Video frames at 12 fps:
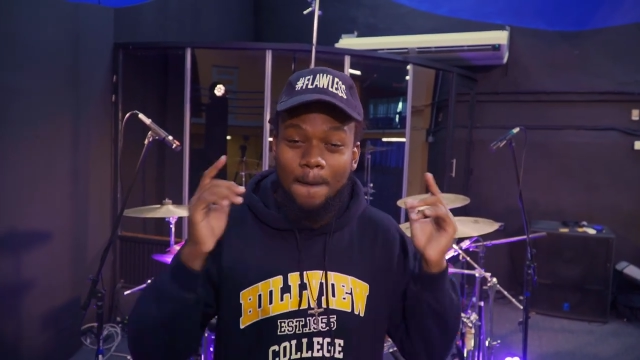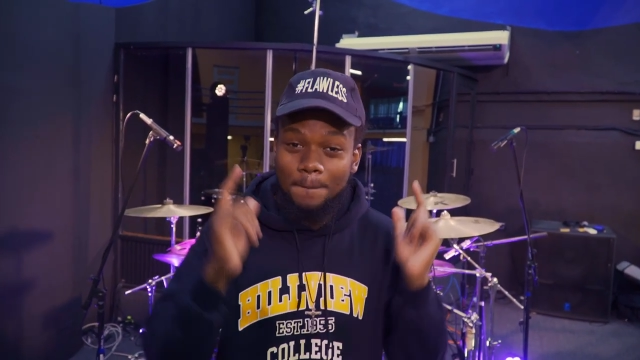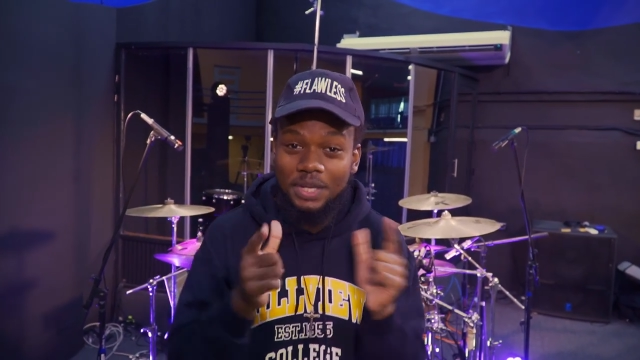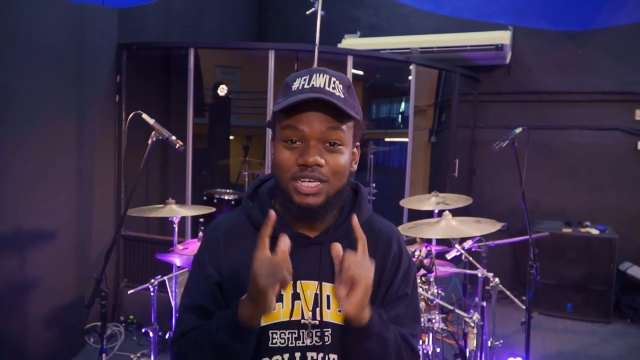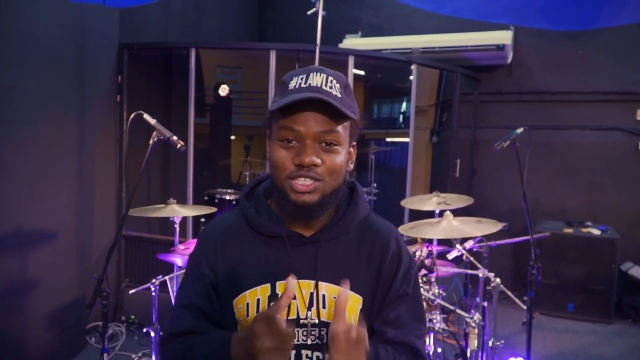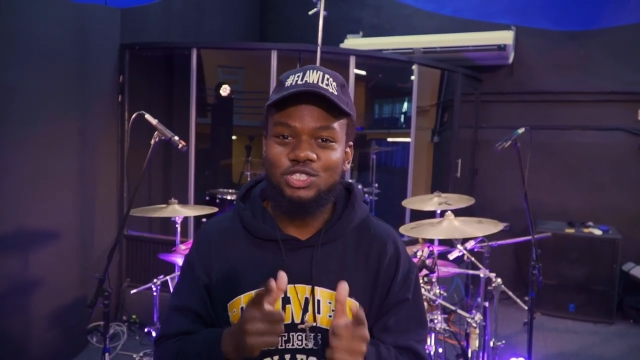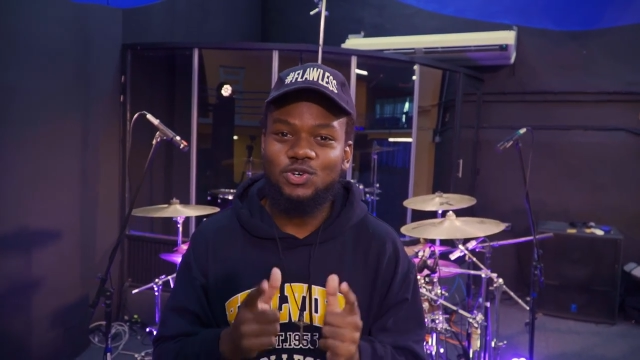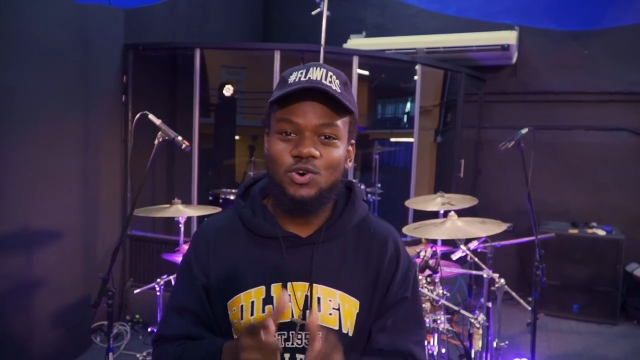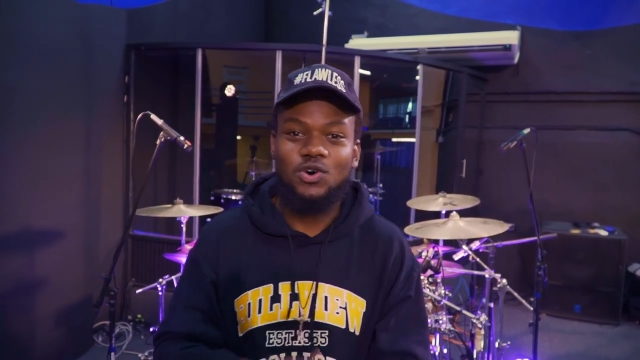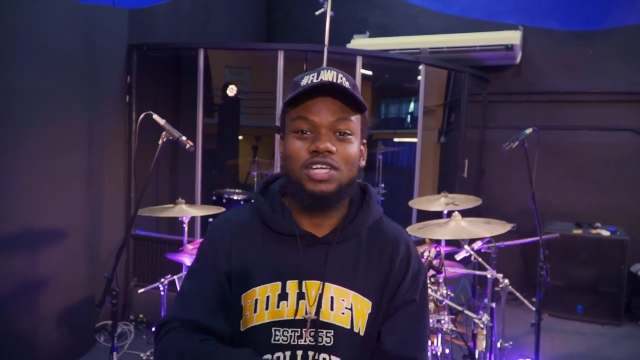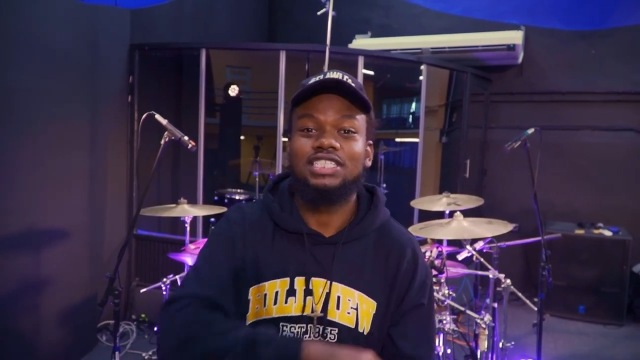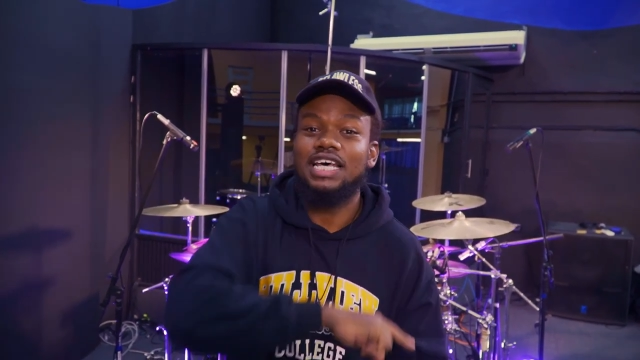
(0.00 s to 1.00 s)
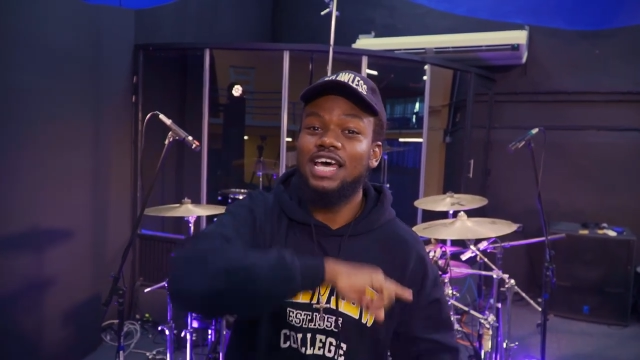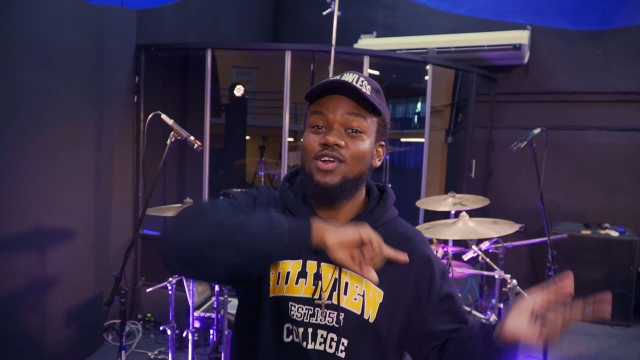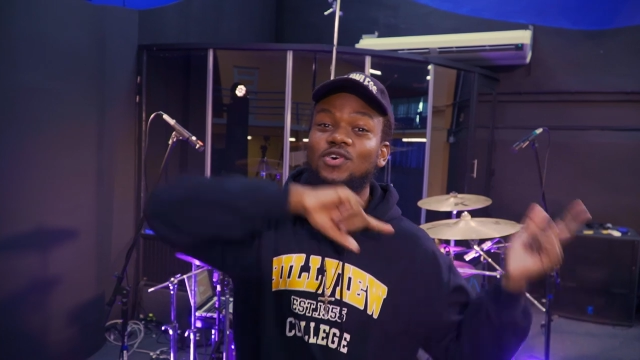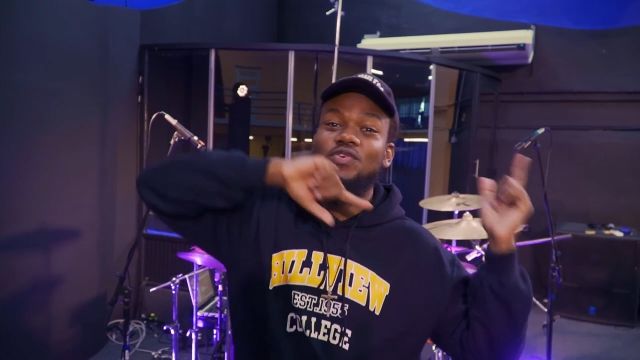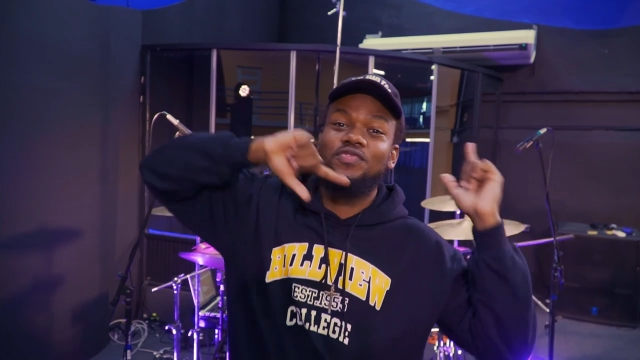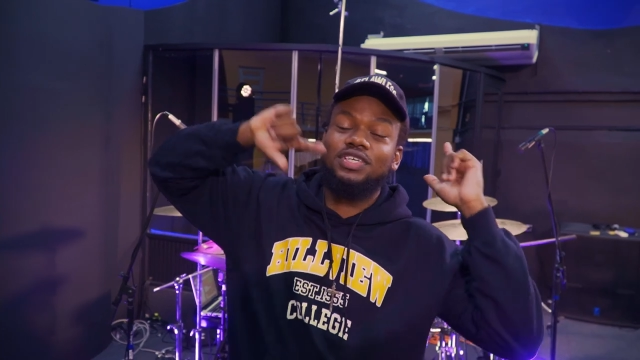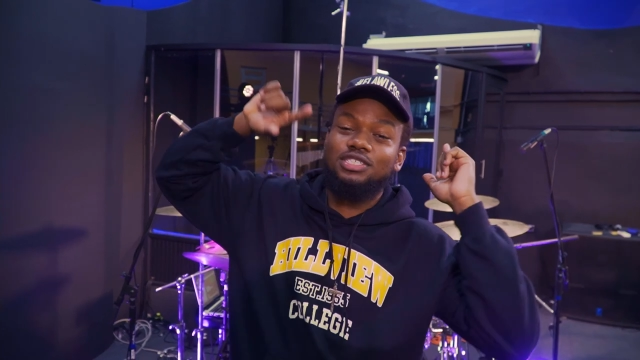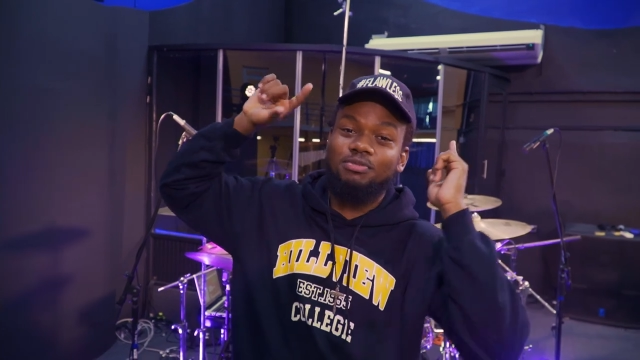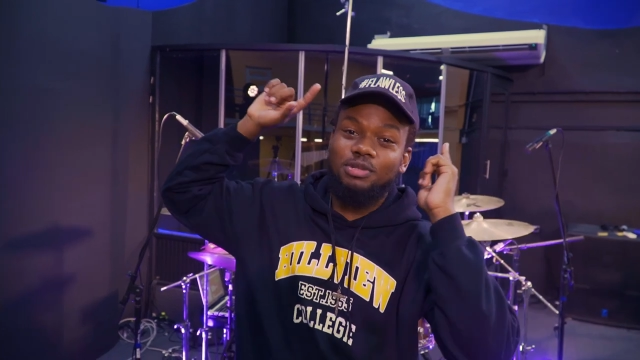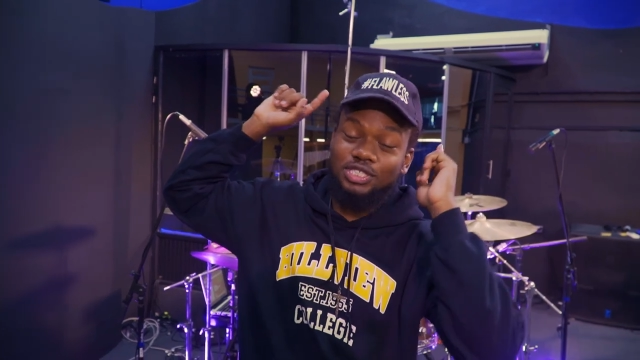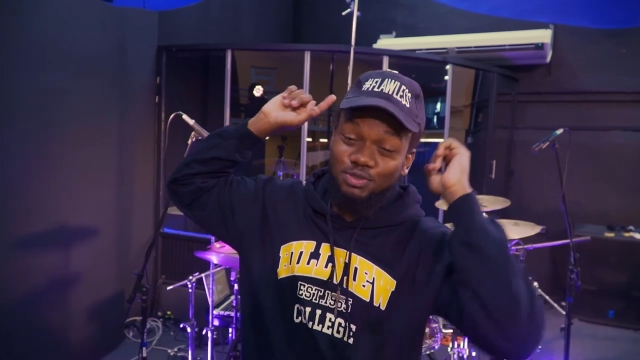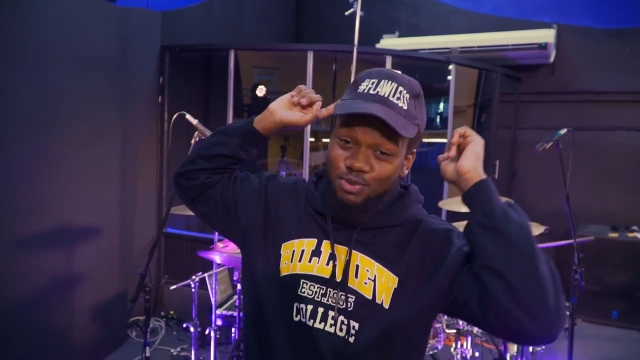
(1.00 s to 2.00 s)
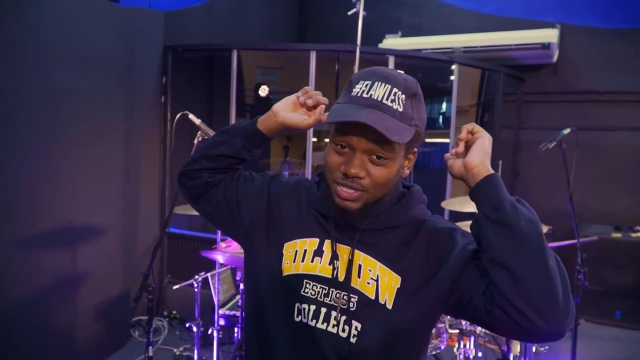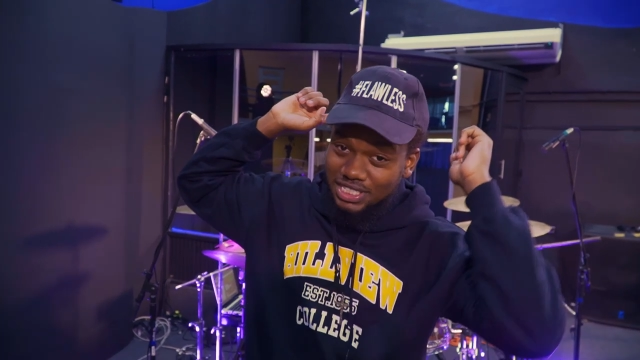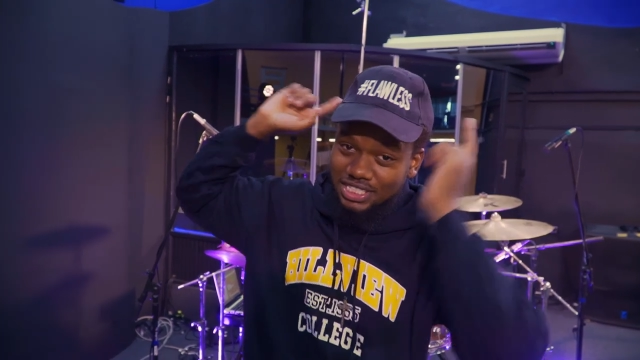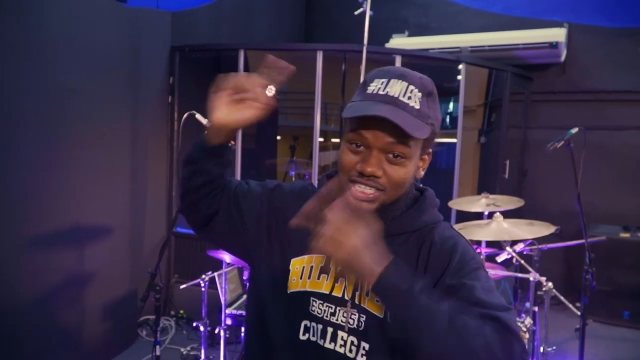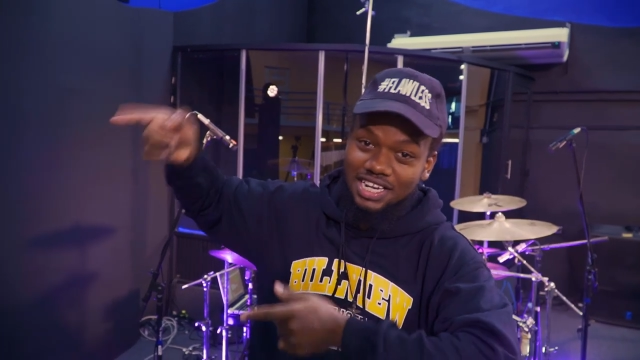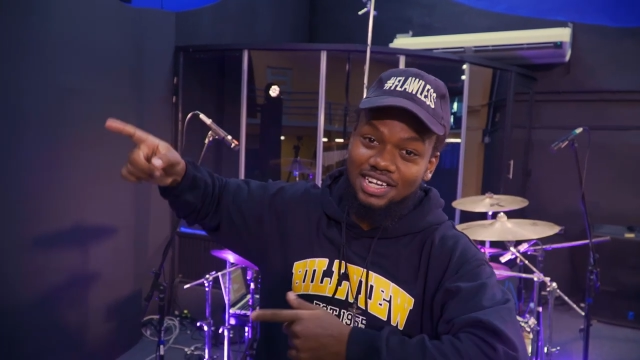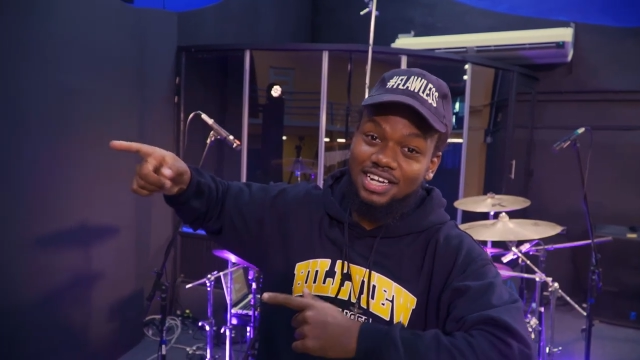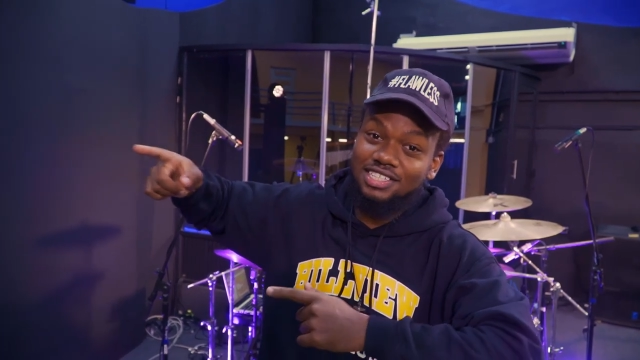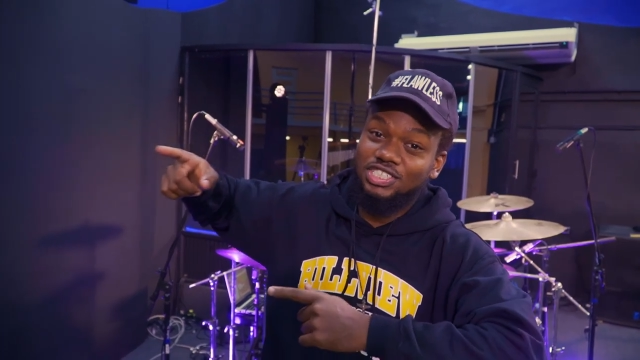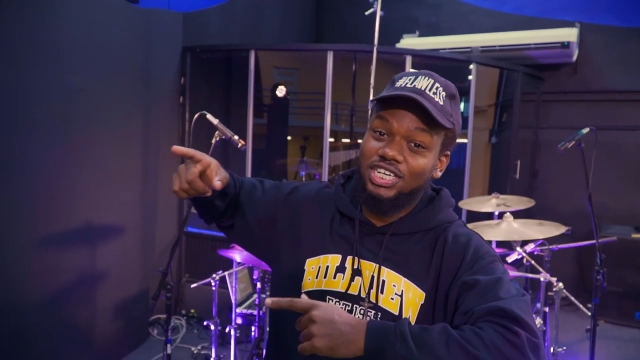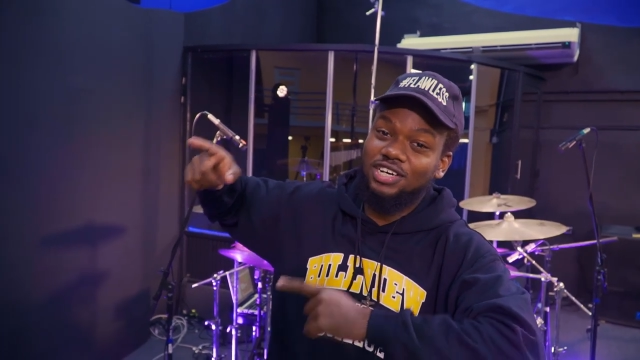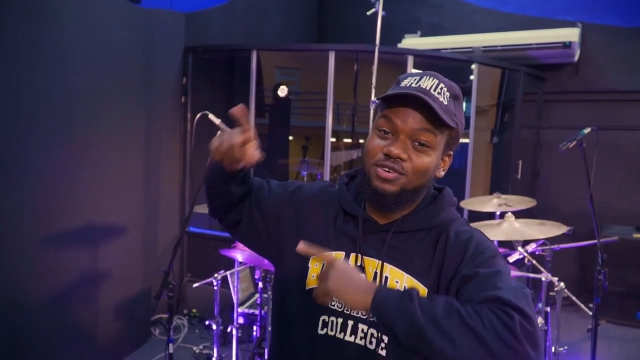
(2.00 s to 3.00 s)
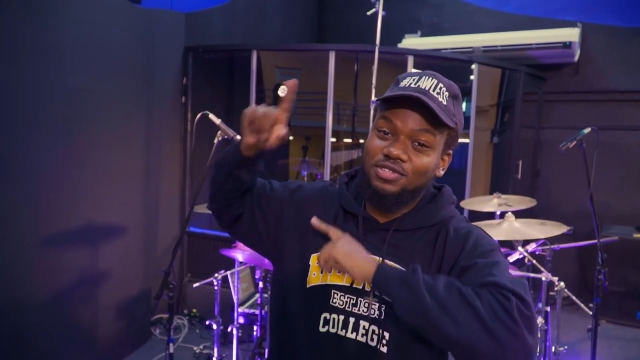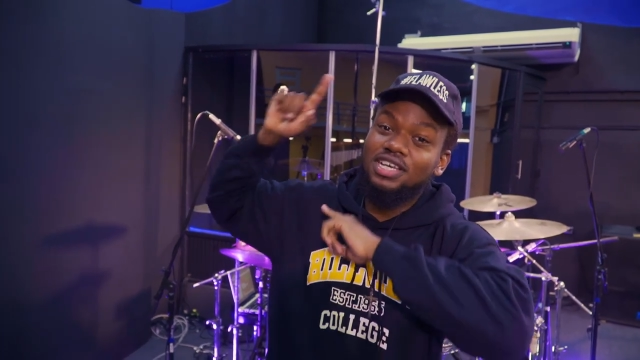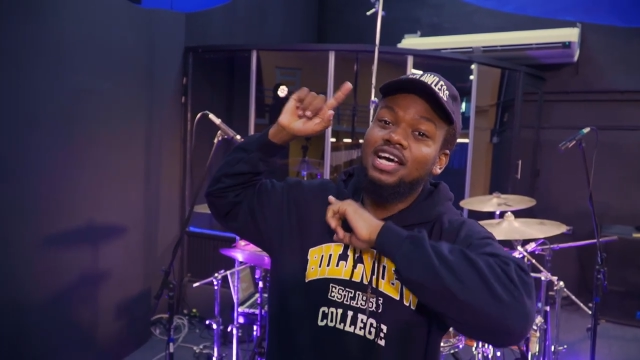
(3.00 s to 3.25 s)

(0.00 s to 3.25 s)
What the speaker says: be sure to head on over to Birch Boss's channel and check out